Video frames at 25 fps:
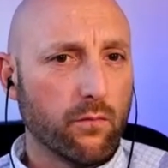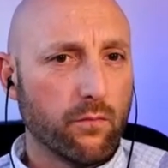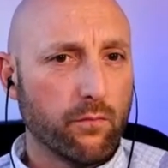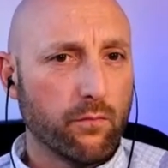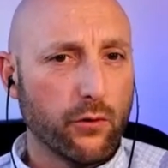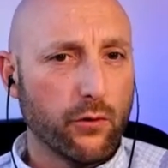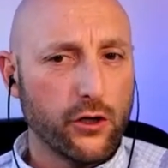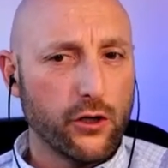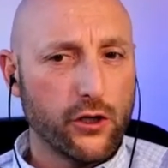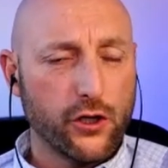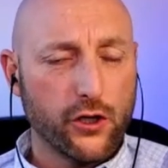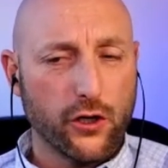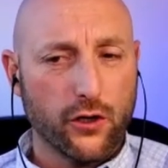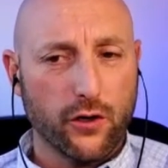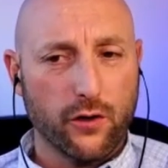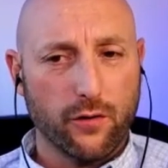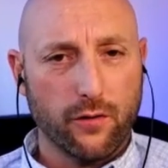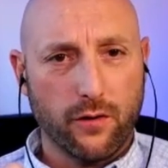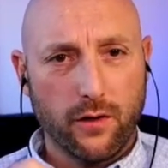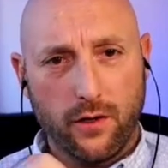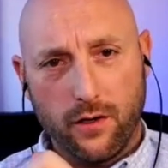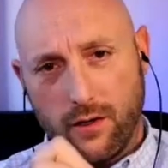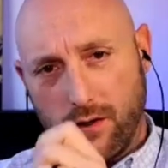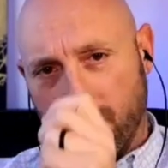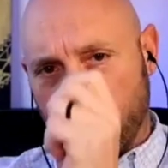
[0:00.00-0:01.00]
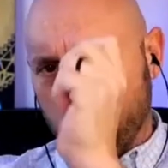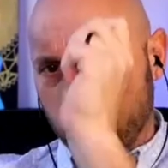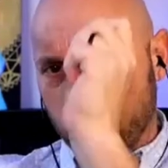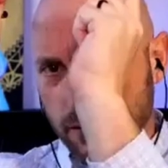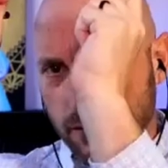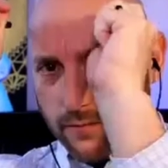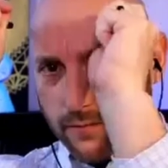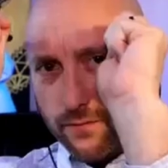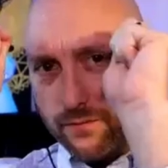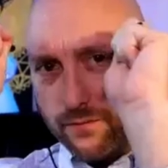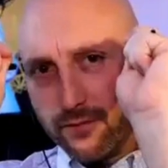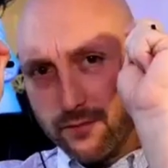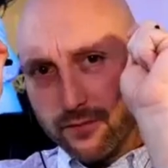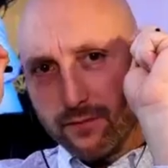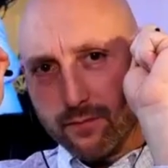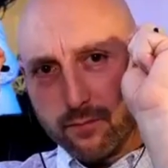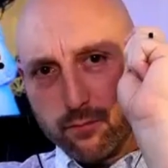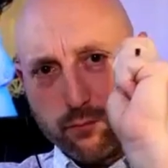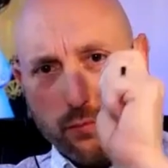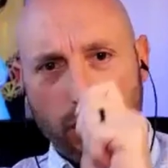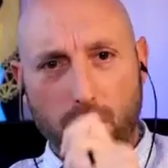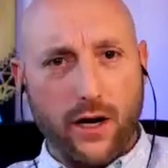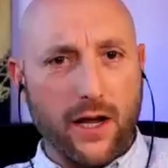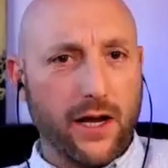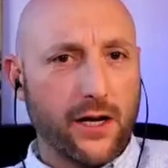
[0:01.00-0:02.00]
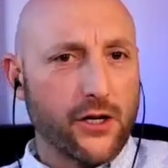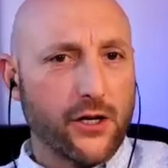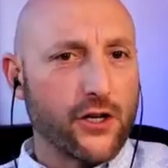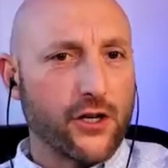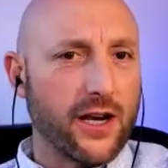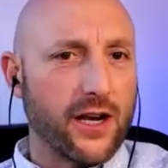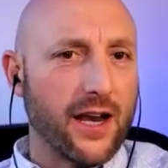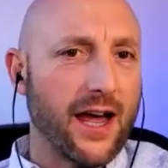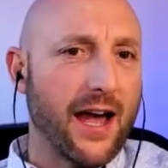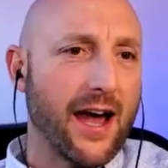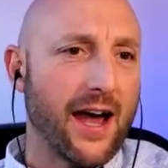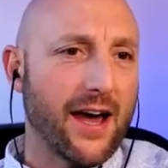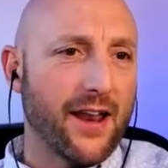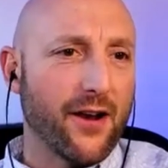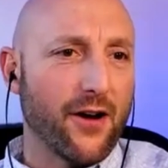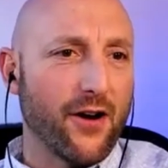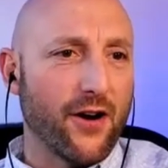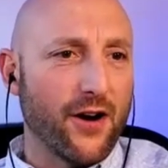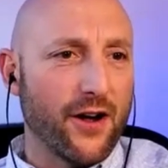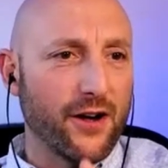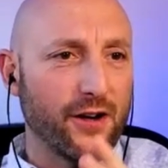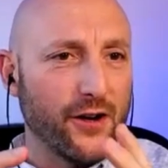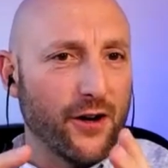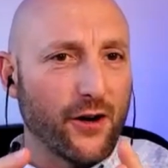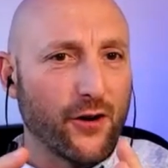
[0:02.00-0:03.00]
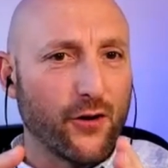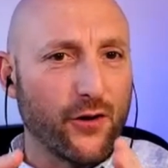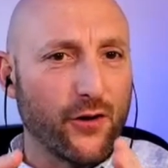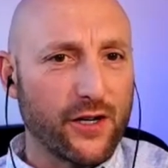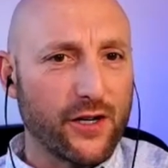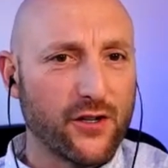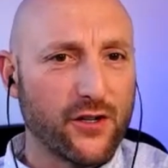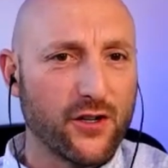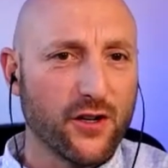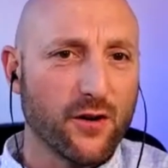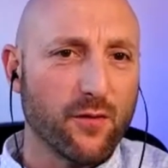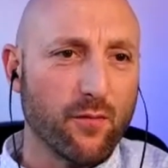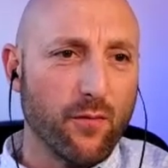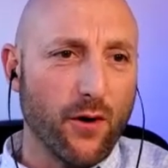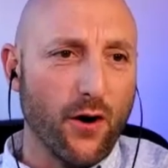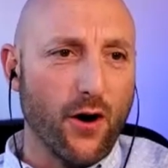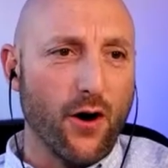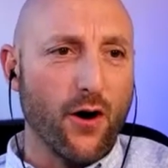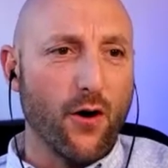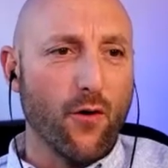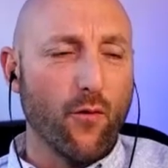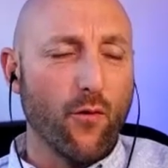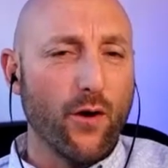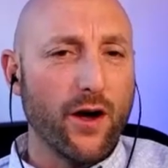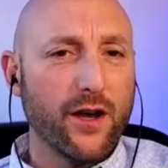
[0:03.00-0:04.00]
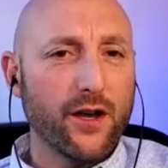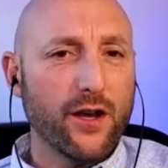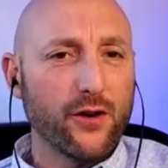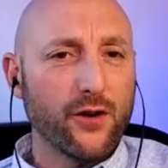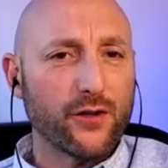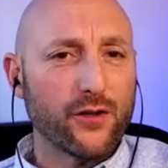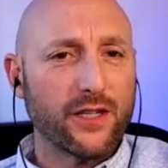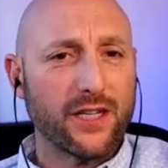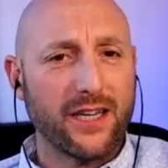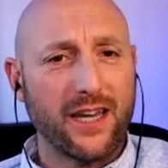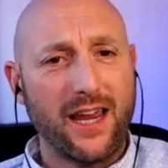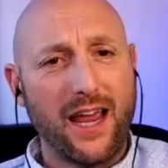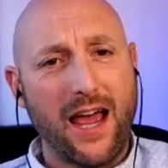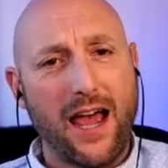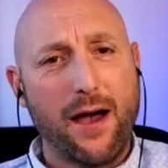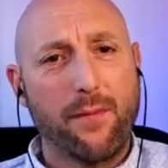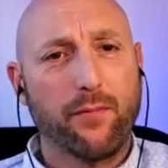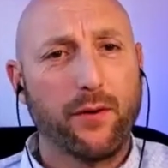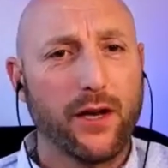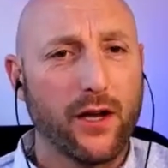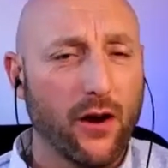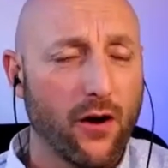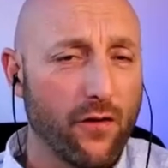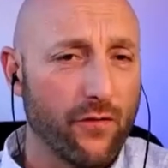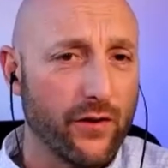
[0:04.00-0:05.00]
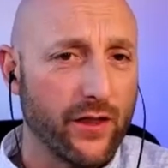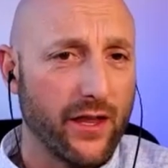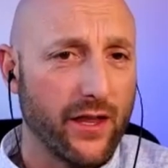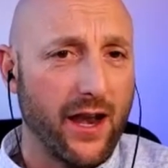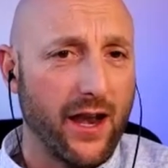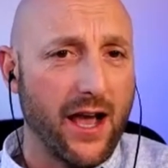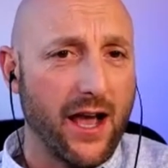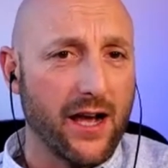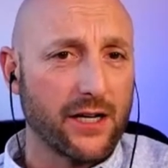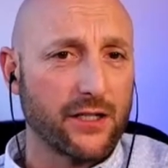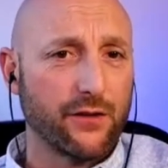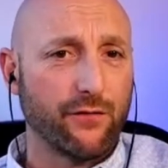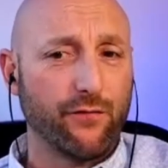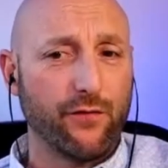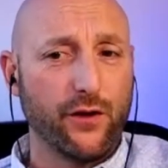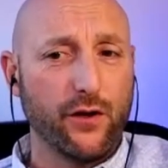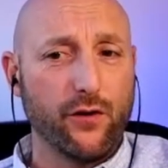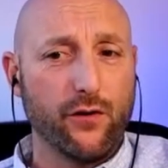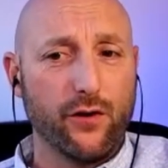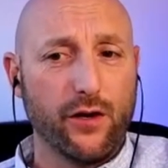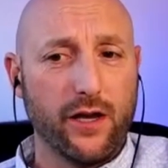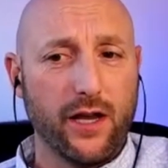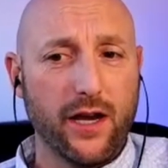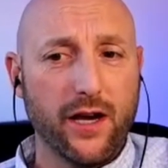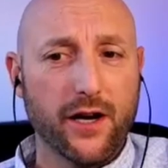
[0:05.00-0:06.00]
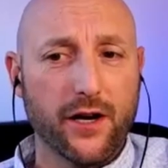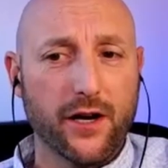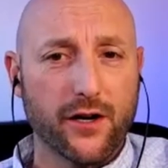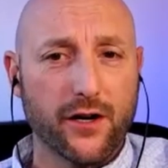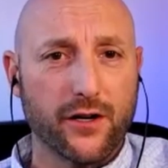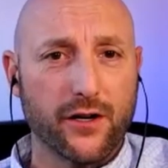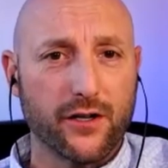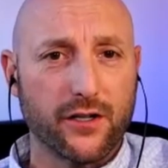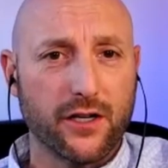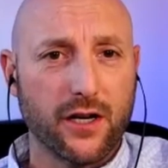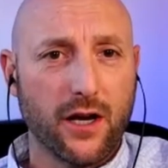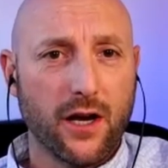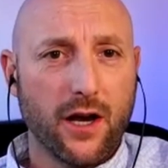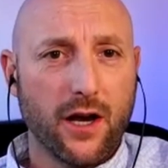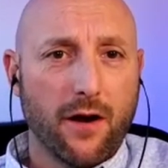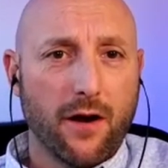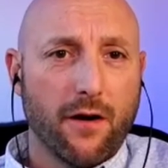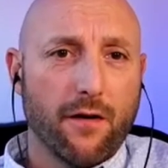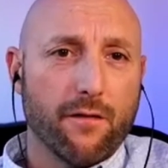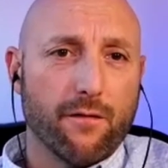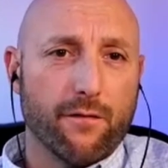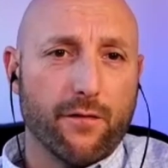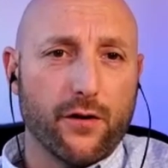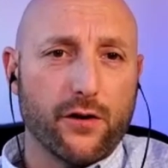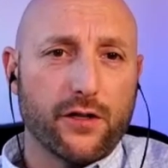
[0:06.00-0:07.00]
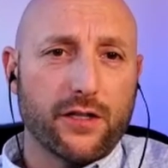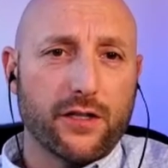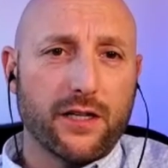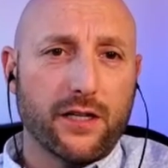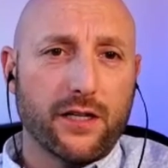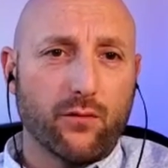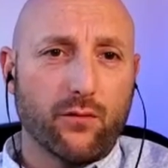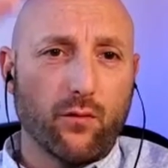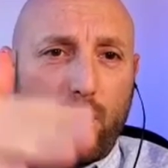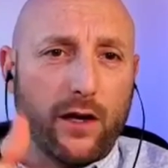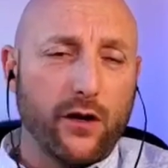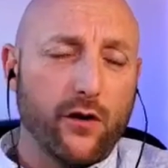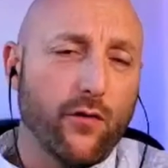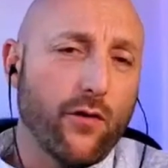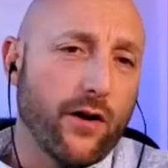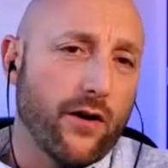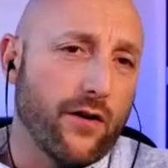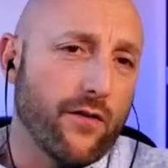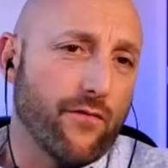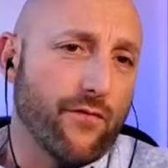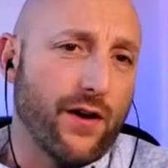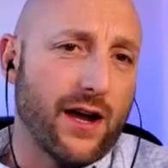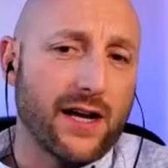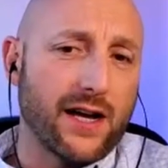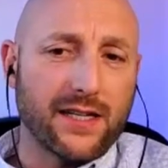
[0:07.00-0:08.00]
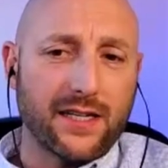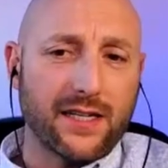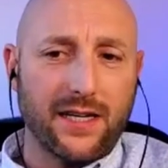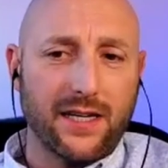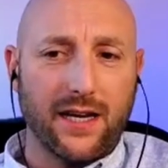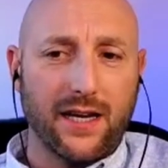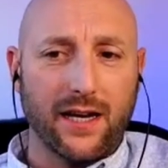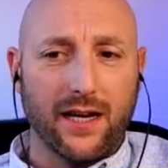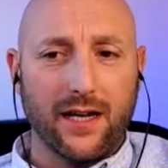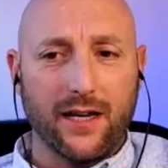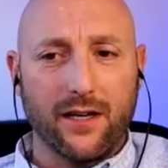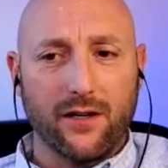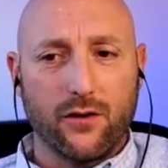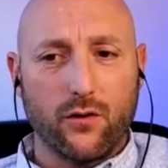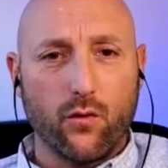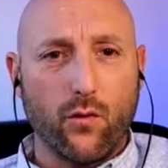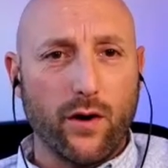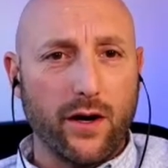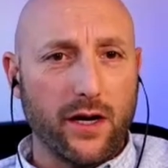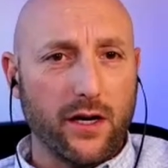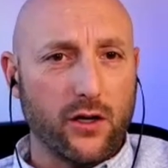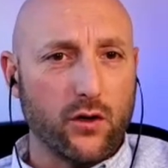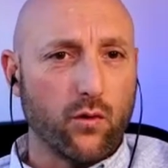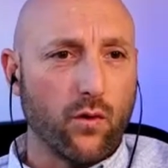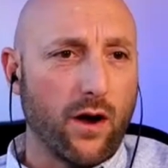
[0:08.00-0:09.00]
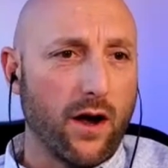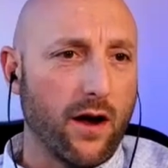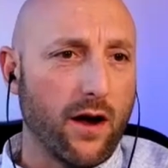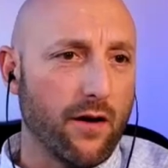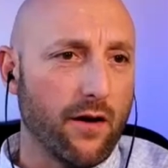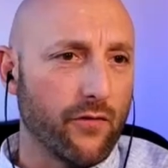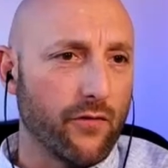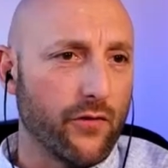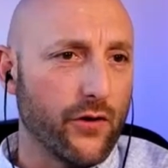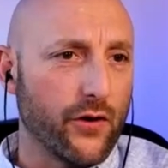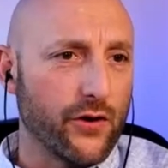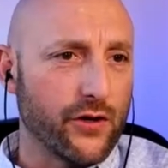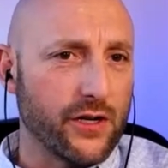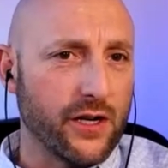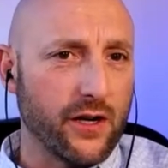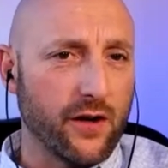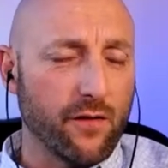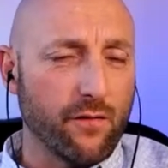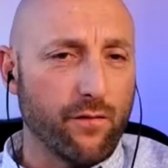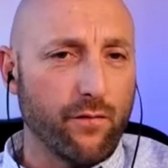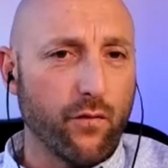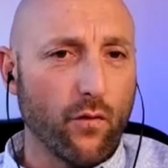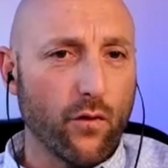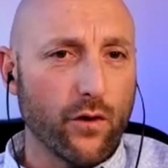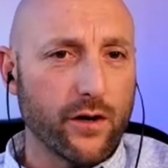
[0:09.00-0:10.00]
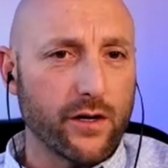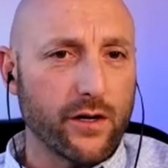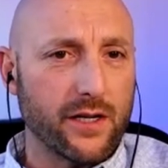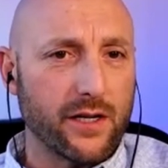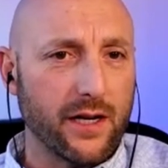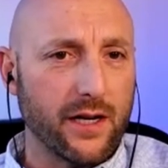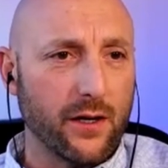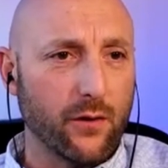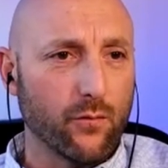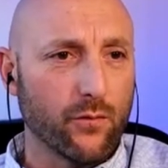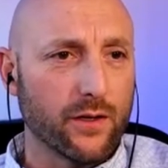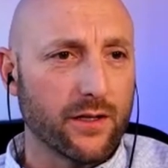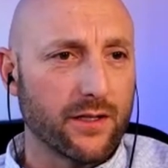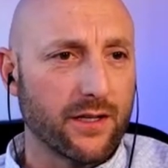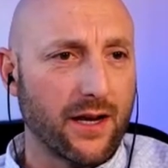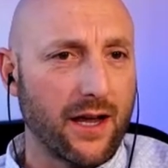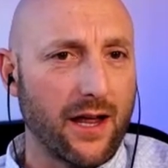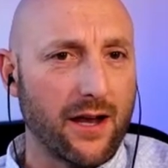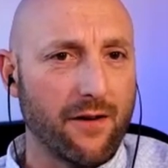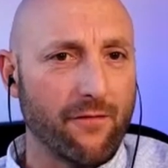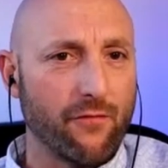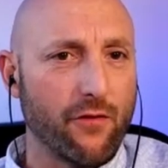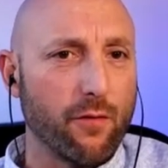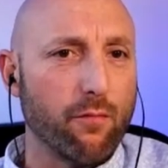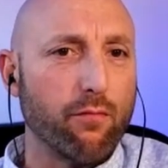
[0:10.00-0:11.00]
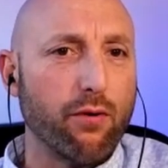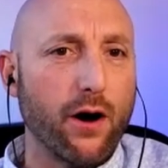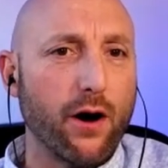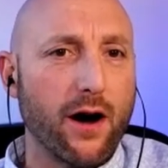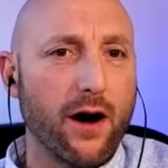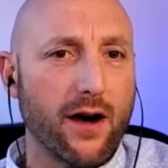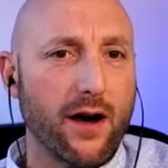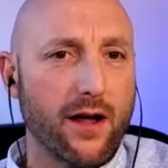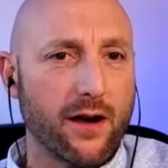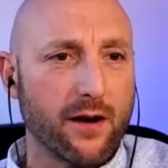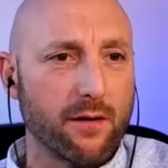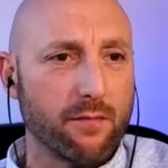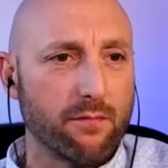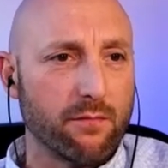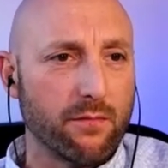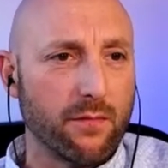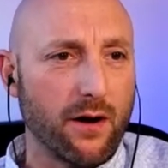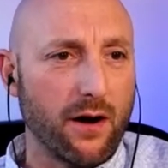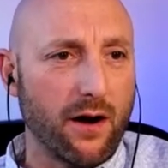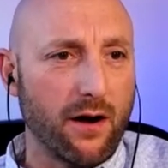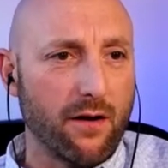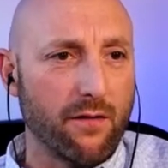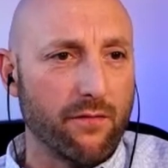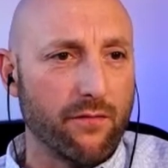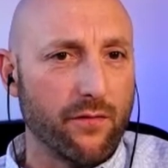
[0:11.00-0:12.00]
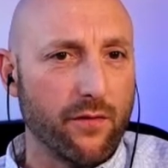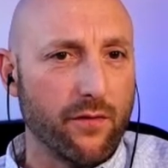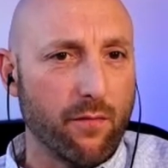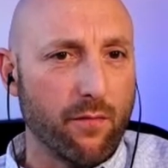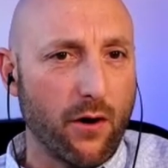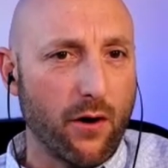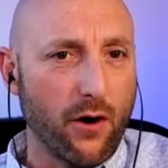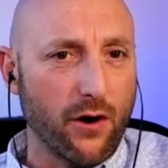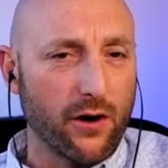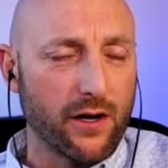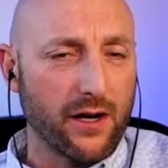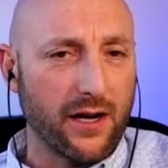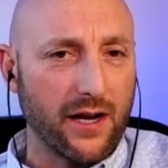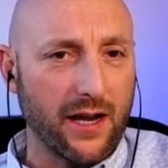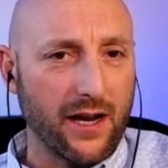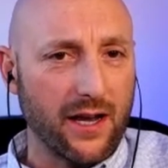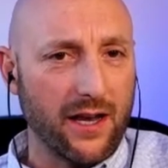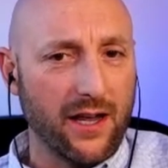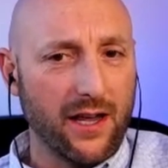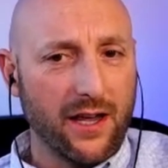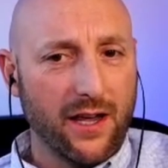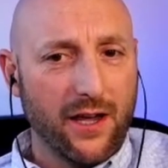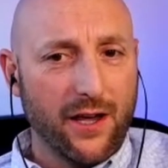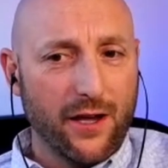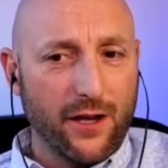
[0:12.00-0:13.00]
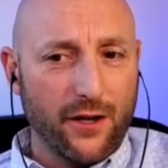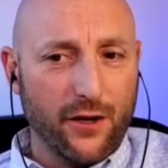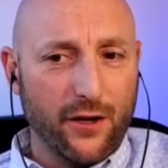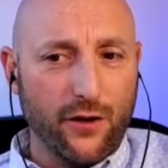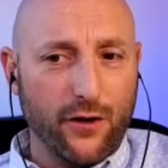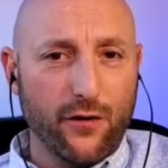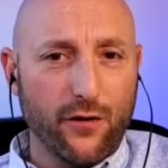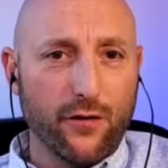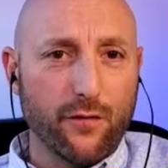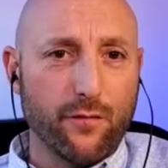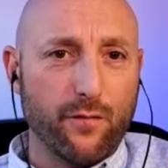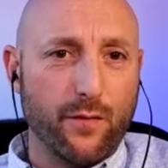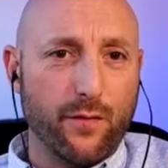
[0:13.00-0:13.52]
put your prediction hat on, your crystal ball. What do you see happening over the next few years versus when you were investing in 2012, 13, and 14 was kind of the bottom of the market? You've